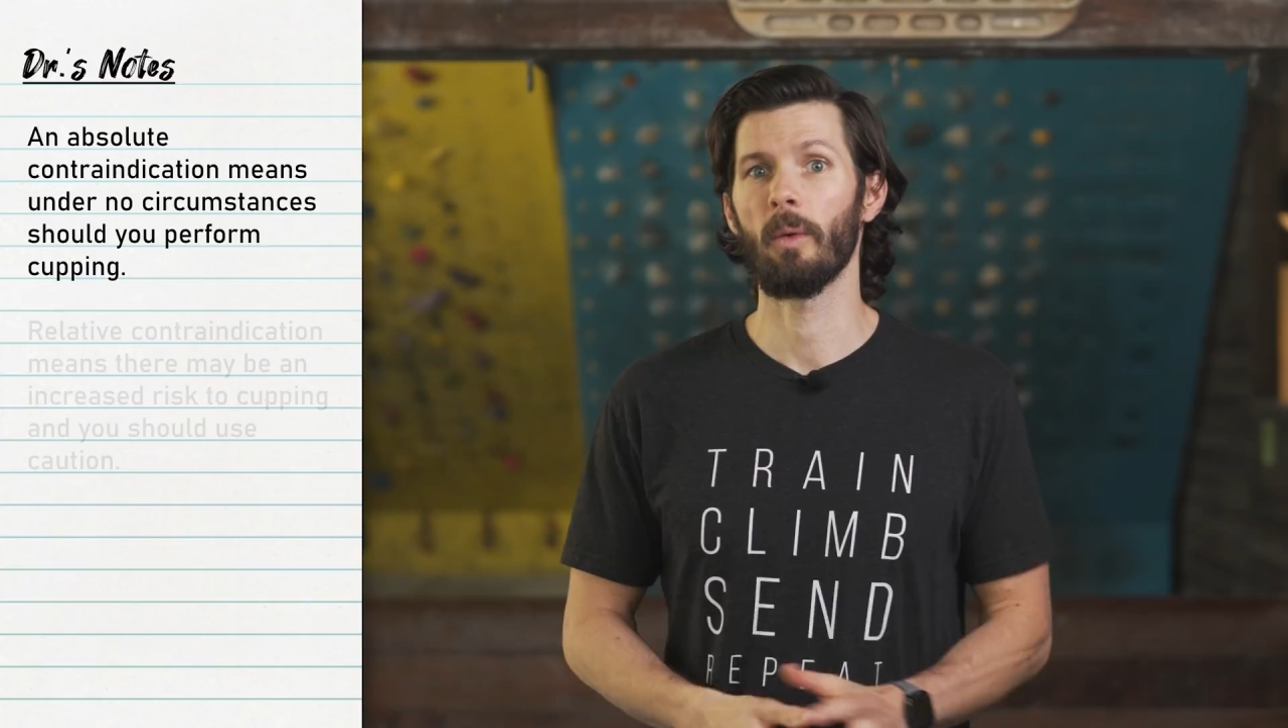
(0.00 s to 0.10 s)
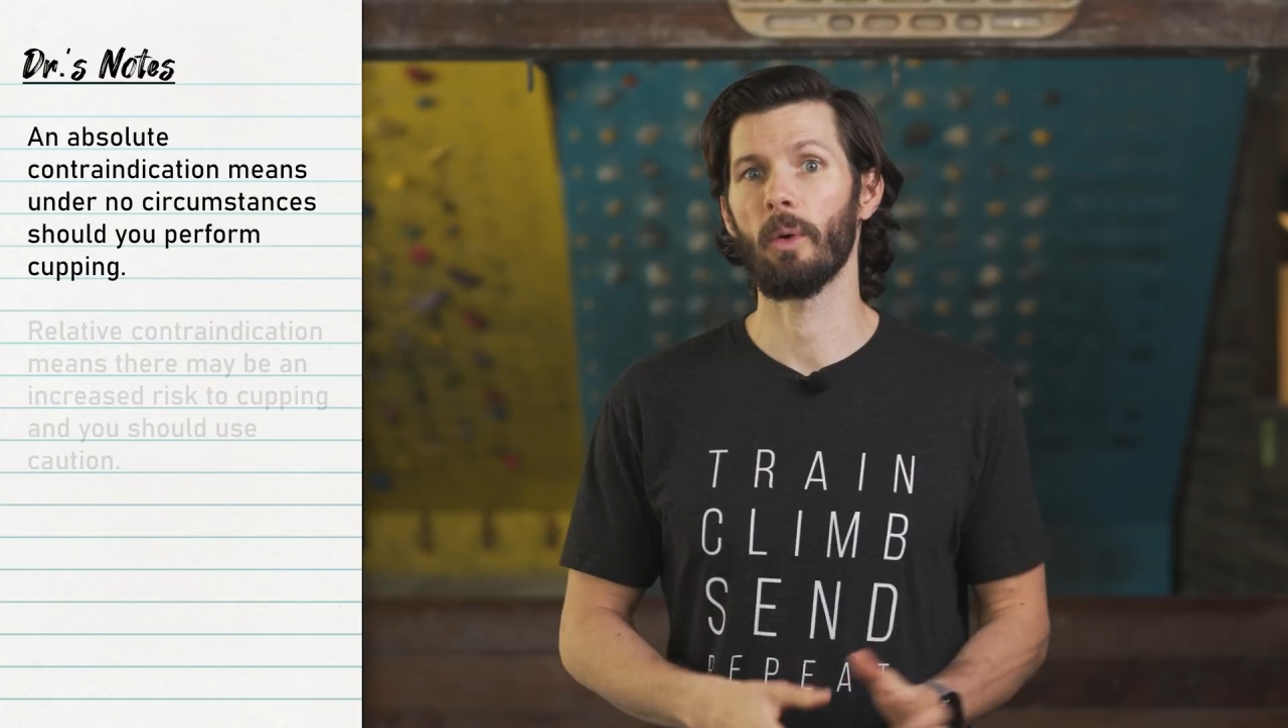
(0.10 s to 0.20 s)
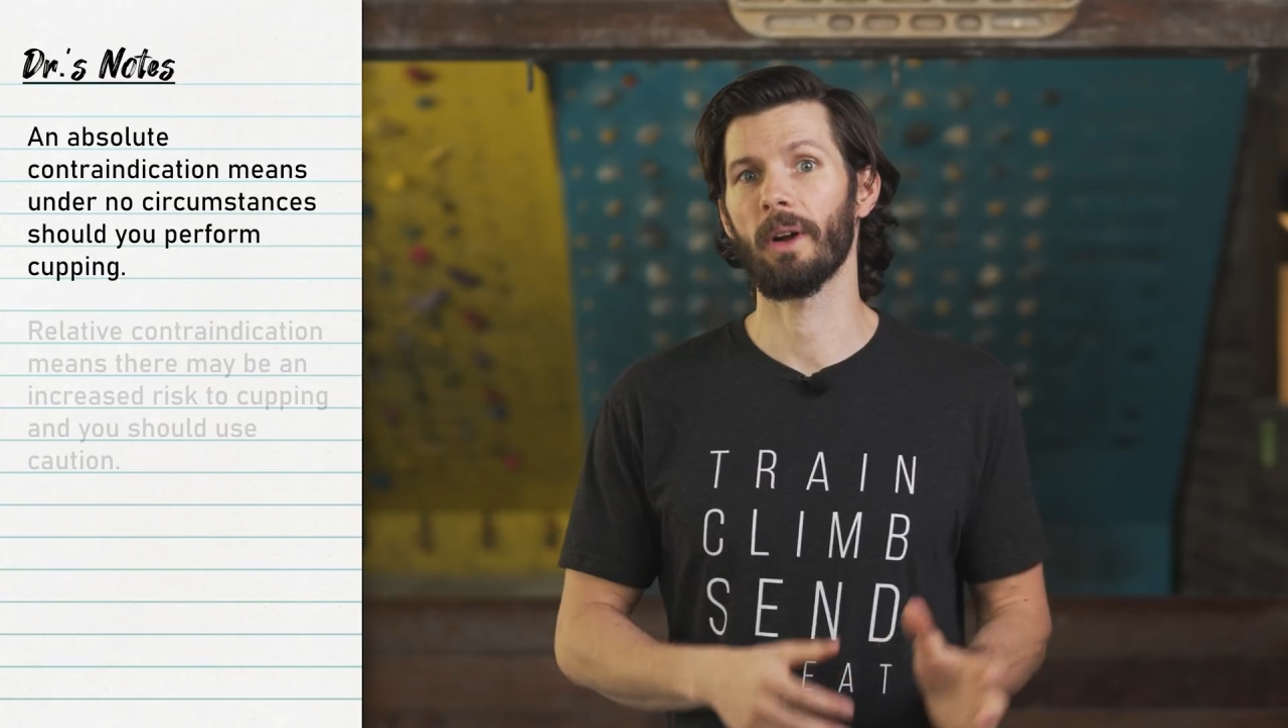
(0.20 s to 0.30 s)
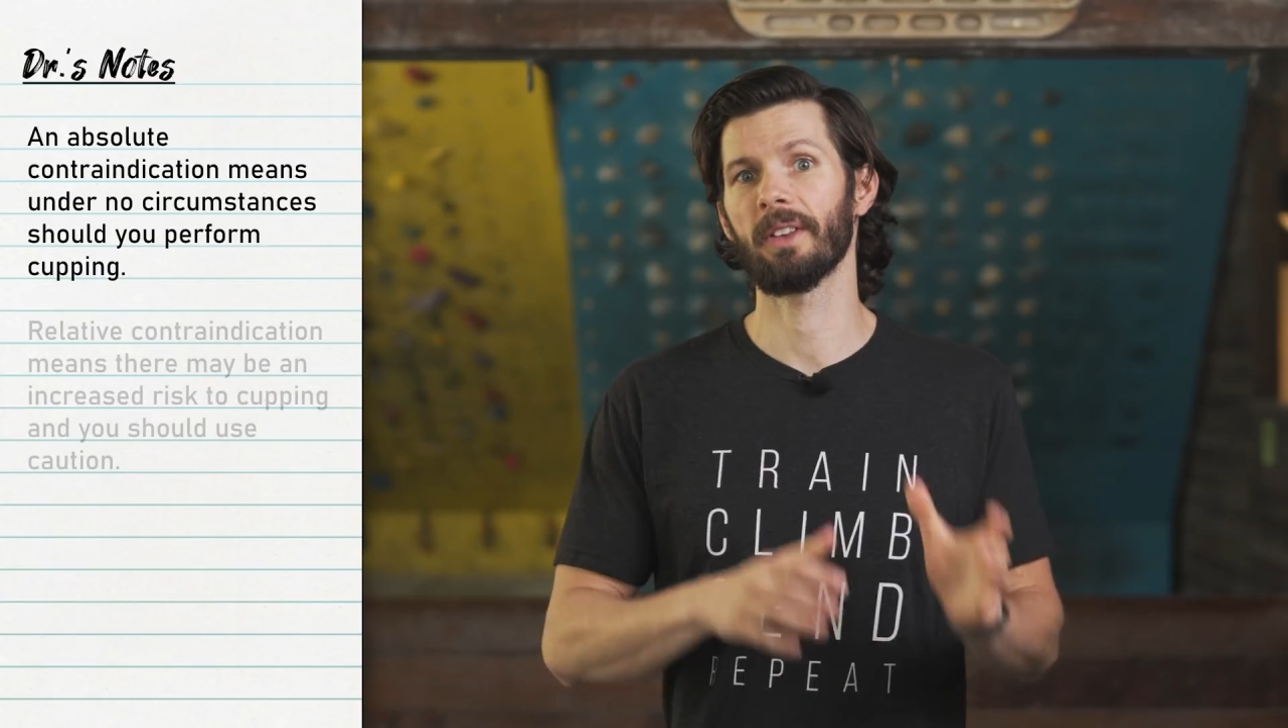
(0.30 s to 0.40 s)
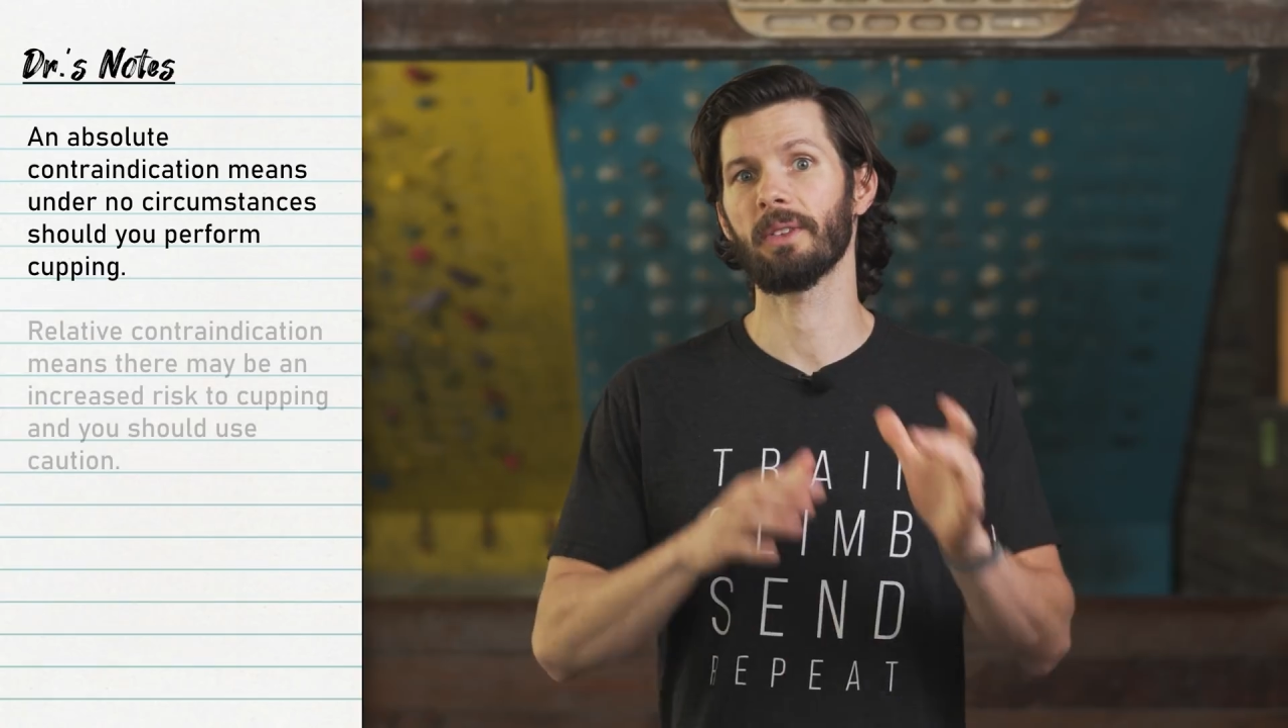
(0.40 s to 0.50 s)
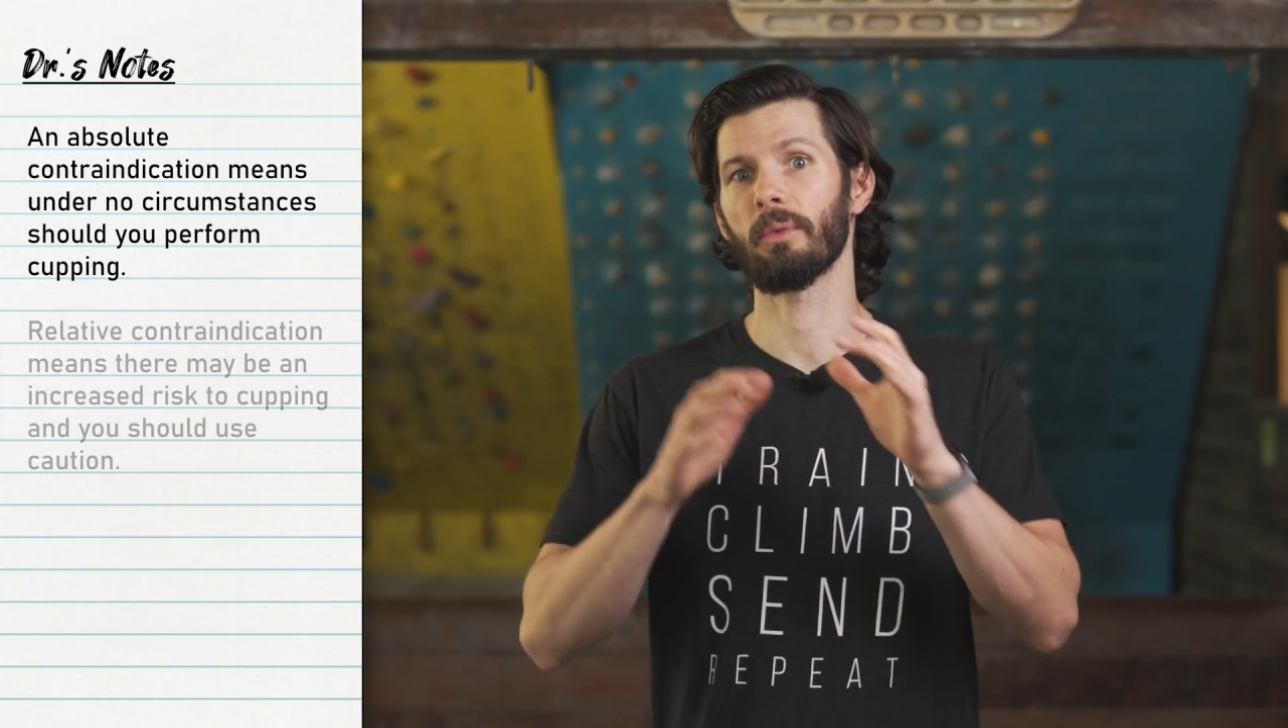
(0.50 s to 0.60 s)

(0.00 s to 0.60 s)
Whereas